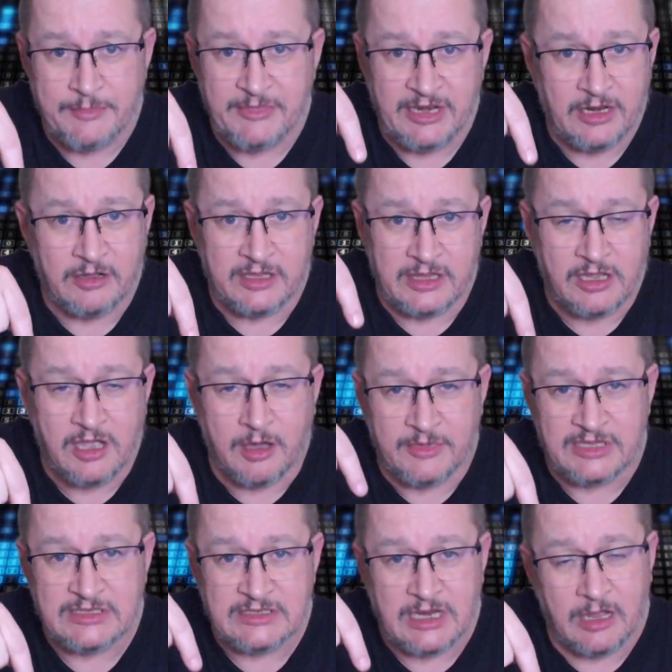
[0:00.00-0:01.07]
Let me know in the
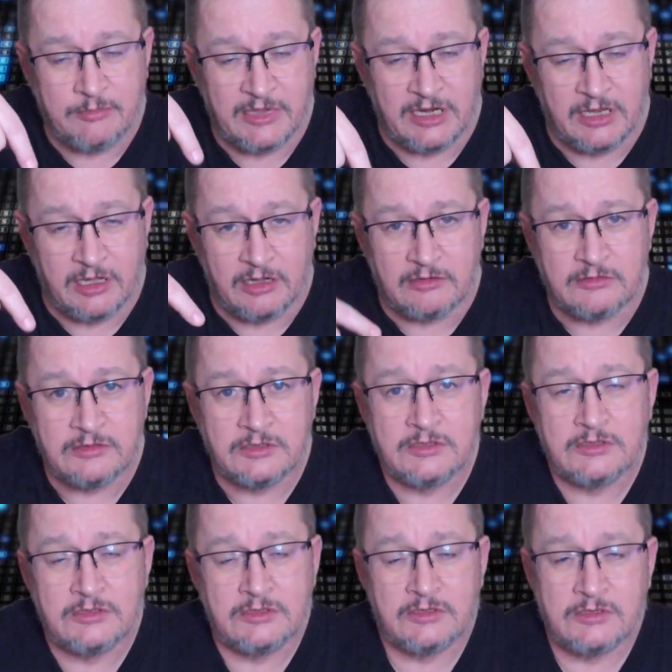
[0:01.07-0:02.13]
comments down below.
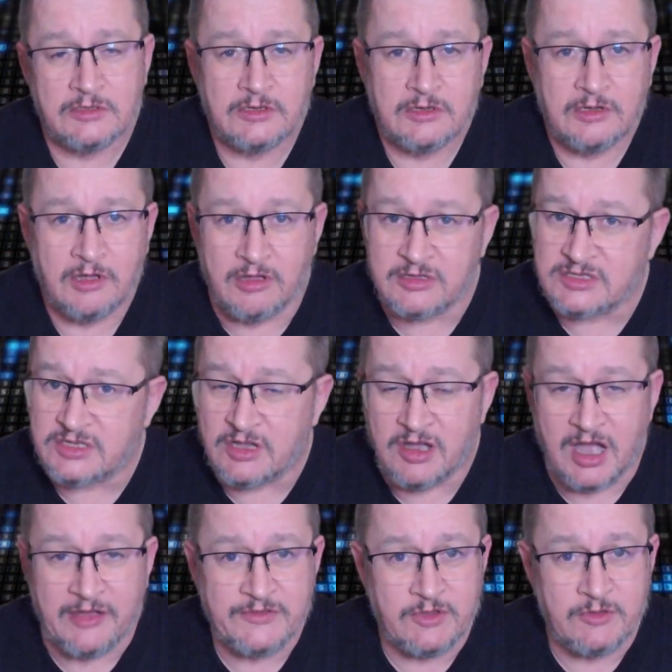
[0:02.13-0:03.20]

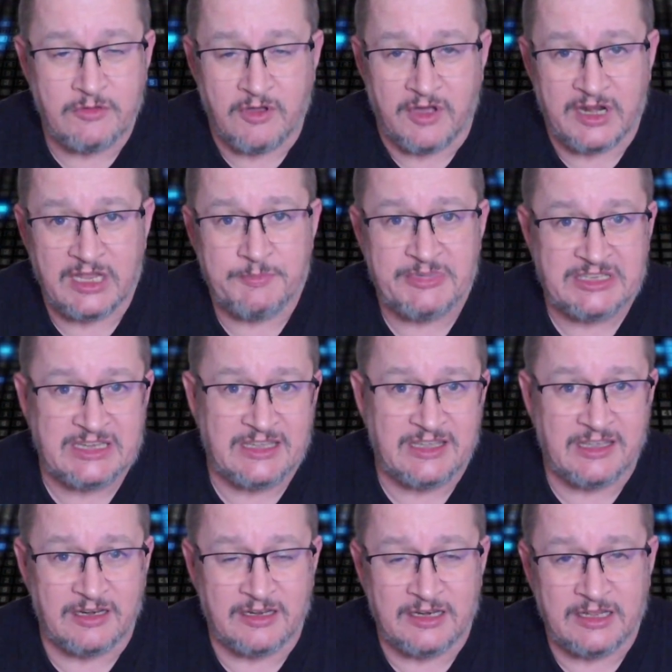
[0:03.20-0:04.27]
Also, have you got any
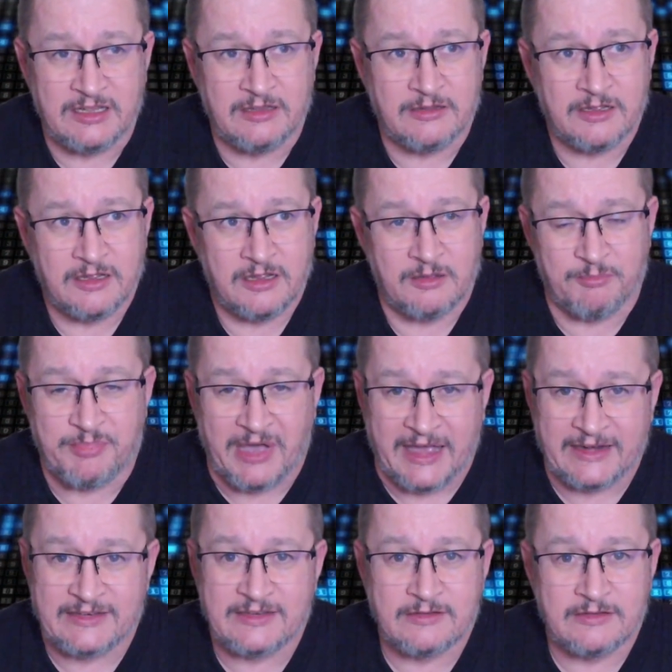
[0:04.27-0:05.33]
particularly
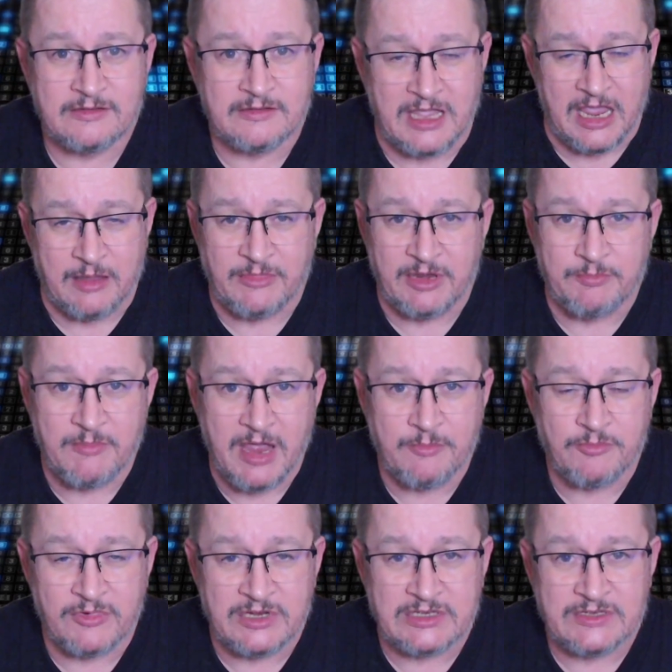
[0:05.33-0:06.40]
bad gaming
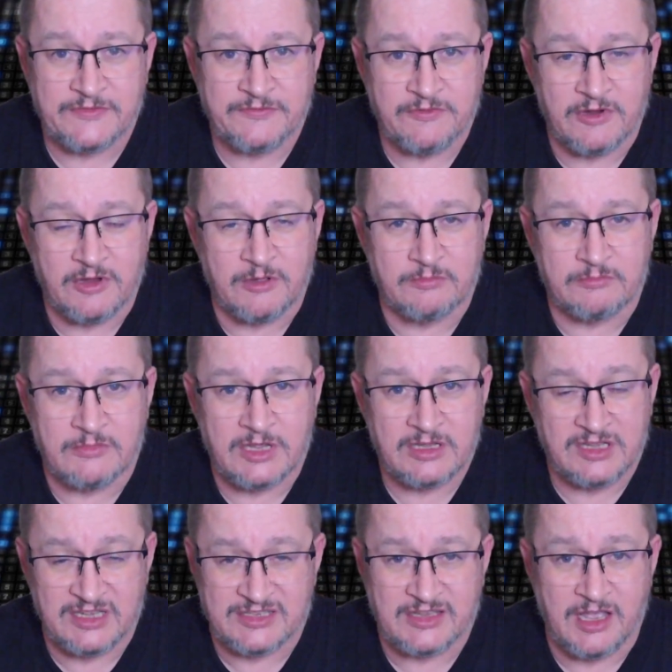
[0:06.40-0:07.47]
memories
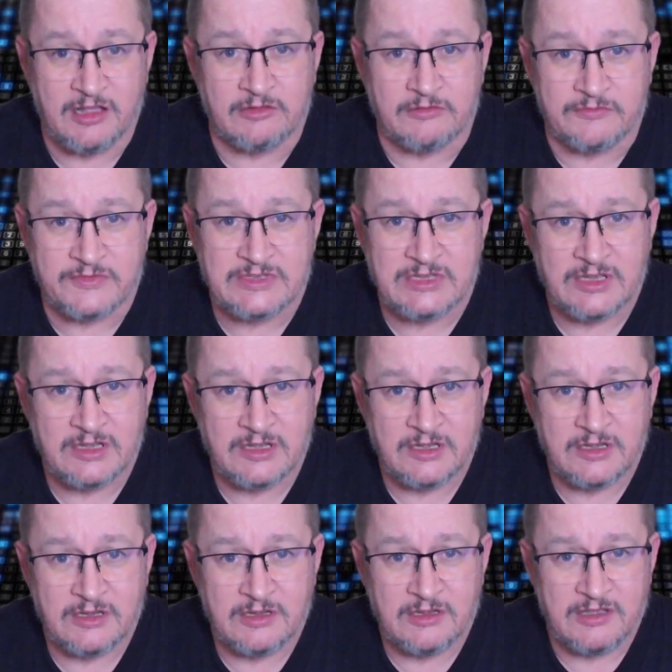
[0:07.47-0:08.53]
from yourselves?
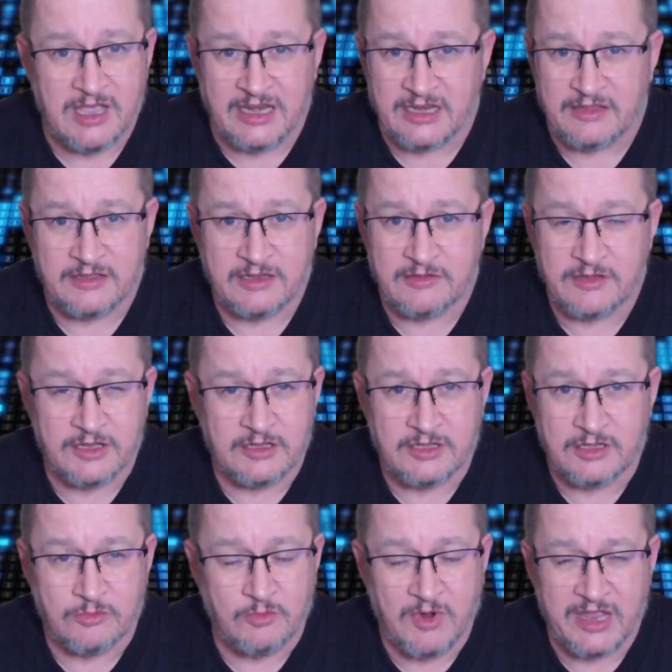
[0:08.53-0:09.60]
Anything
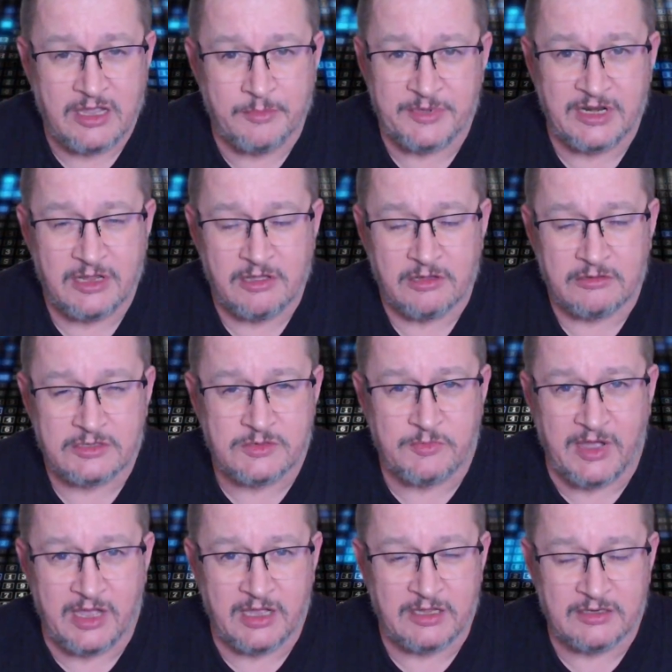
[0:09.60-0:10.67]
that you wake up in a cold
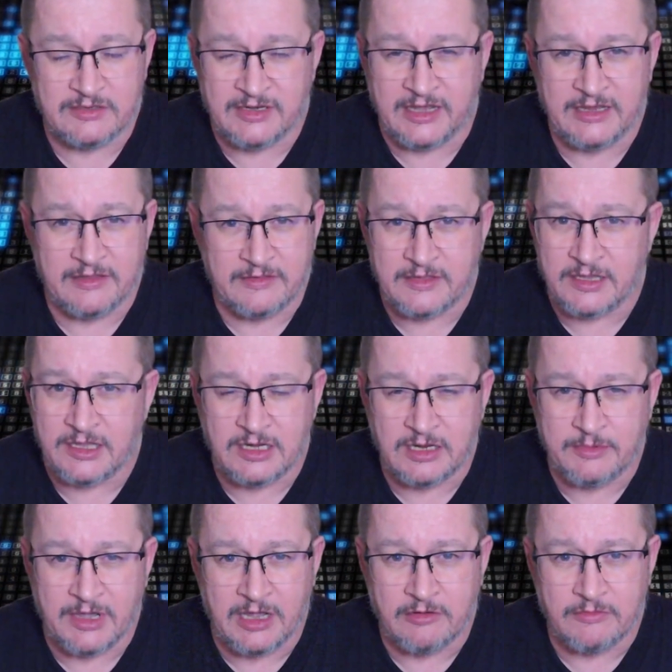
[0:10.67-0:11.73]
sweat at night
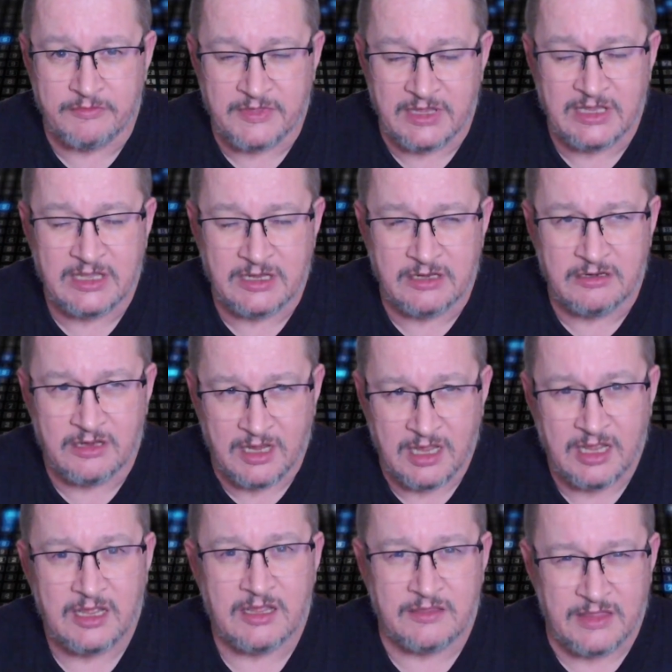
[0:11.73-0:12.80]
thinking about, thinking
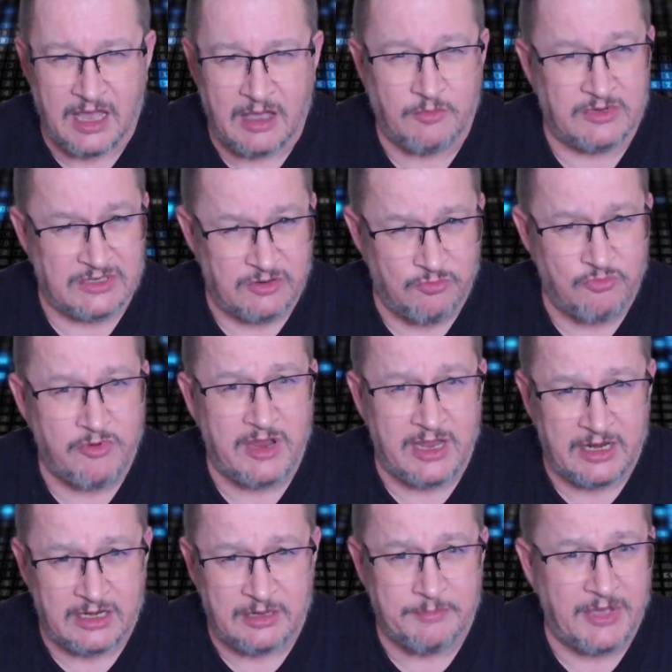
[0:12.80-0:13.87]
that was a
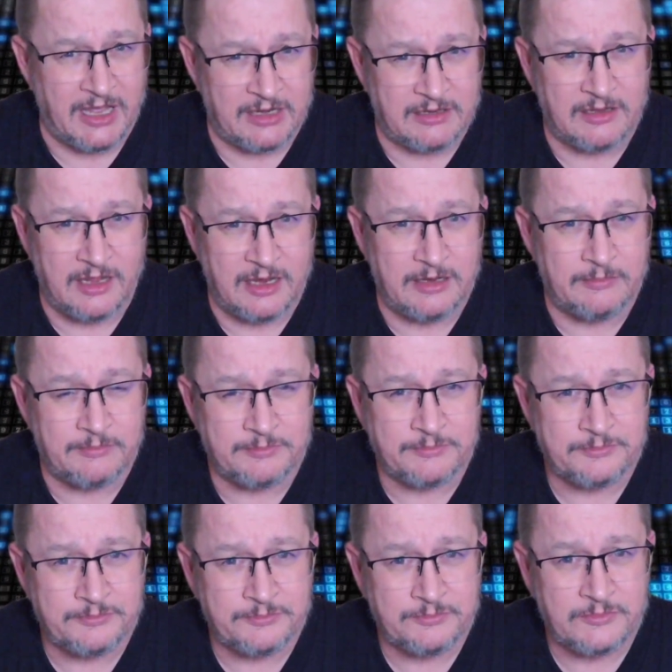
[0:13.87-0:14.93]
really bad game?
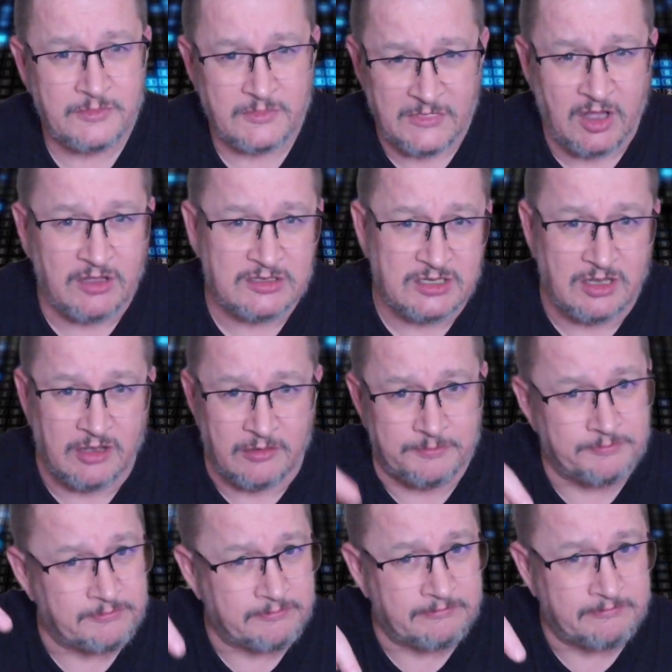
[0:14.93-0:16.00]

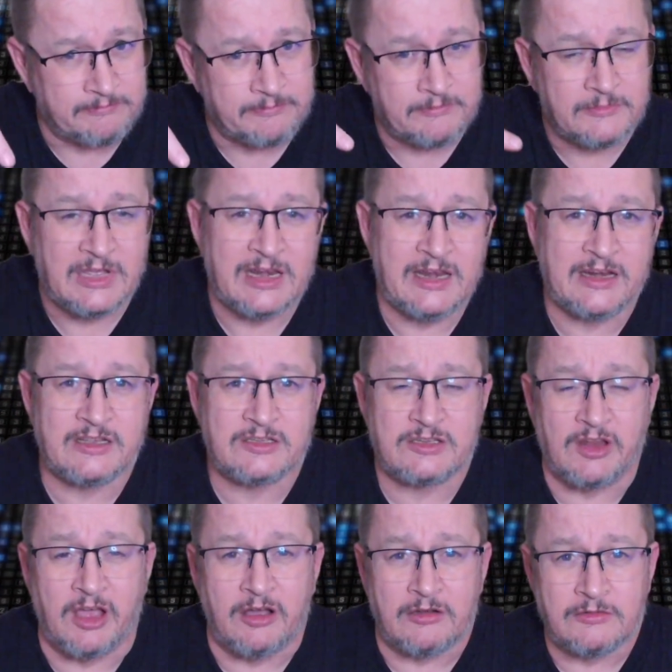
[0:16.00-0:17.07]
Also, let
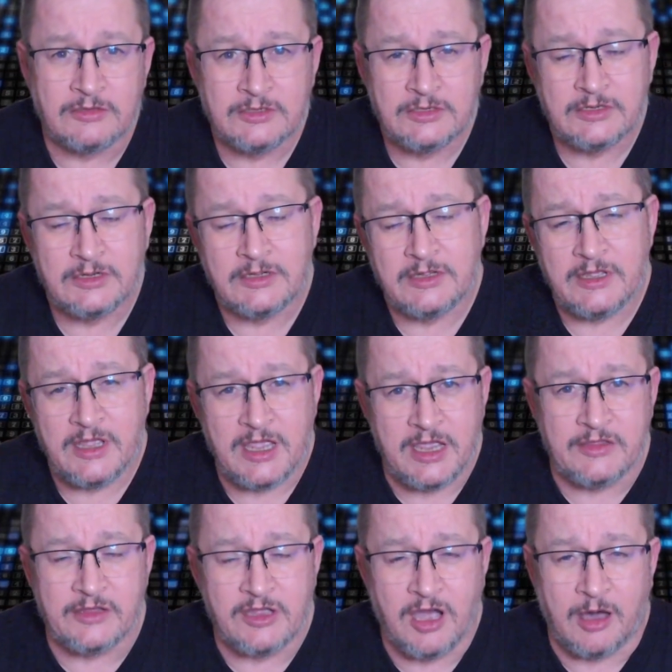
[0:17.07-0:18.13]
us know
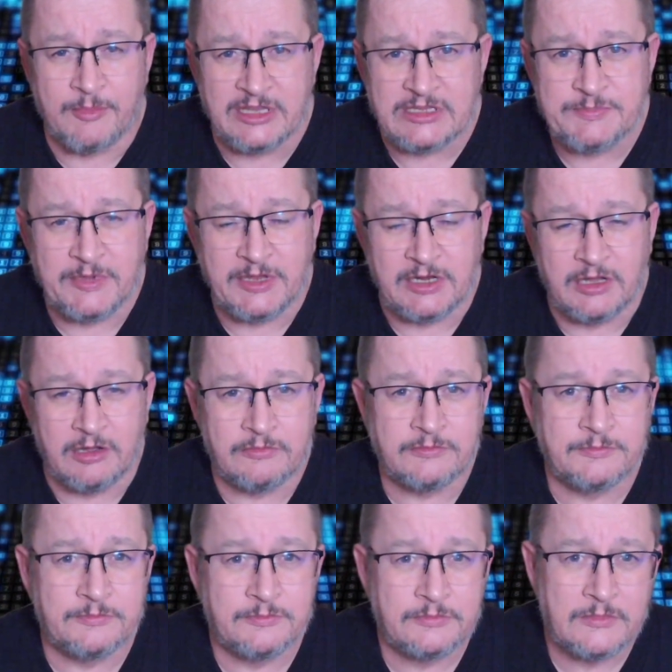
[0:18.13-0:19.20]
in the comments
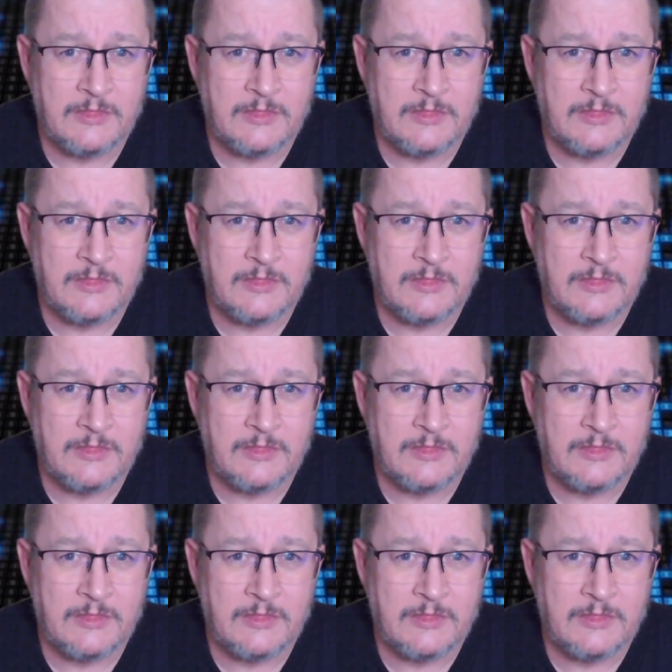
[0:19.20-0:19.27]
below.